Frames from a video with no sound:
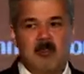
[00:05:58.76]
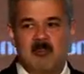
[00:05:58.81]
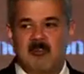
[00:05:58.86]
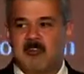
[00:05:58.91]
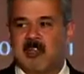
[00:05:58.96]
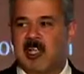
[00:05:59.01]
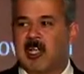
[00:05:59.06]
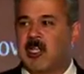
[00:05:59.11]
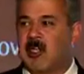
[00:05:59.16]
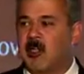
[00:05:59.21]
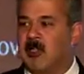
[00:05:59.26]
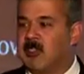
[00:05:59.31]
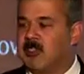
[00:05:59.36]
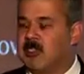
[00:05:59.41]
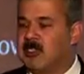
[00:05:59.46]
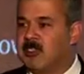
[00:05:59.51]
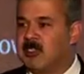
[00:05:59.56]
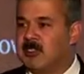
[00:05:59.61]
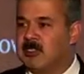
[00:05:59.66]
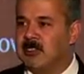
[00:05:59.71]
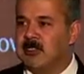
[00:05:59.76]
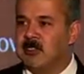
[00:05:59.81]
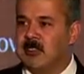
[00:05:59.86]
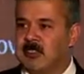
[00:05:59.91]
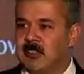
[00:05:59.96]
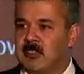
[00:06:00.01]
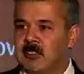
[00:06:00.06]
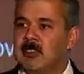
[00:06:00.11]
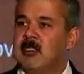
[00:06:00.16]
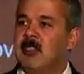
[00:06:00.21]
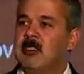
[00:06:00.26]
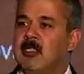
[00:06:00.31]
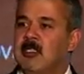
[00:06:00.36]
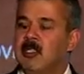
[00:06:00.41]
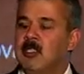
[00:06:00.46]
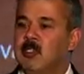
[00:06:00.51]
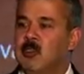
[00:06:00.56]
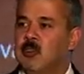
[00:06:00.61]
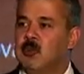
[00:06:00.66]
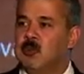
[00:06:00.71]
of technologies
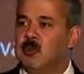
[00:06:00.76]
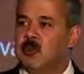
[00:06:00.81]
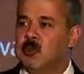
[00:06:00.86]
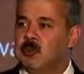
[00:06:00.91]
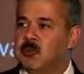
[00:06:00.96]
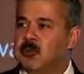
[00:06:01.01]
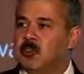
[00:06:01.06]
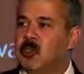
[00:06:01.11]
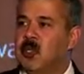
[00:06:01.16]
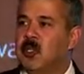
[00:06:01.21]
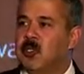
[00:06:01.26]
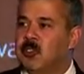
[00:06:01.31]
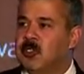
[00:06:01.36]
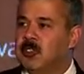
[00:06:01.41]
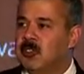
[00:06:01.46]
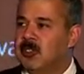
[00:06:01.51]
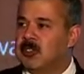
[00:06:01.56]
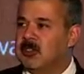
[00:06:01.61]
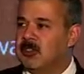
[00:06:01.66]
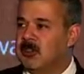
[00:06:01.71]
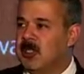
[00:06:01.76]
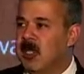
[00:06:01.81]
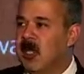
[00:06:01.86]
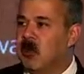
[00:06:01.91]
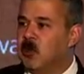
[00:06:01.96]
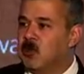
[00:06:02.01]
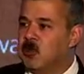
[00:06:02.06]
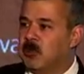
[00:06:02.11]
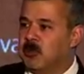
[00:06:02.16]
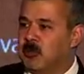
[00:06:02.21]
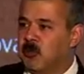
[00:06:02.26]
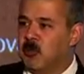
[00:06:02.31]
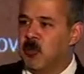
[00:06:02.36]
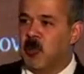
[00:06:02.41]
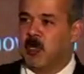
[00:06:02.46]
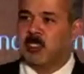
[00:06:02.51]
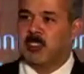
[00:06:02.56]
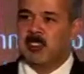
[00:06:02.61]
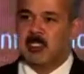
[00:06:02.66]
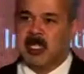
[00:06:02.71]
to sort out
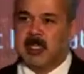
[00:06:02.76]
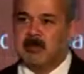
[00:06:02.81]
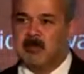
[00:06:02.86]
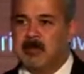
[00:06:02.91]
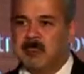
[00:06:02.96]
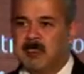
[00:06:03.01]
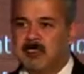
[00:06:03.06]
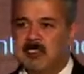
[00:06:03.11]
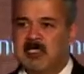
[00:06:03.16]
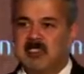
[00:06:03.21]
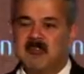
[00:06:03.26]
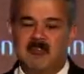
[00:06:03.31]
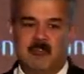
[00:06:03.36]
what they perceive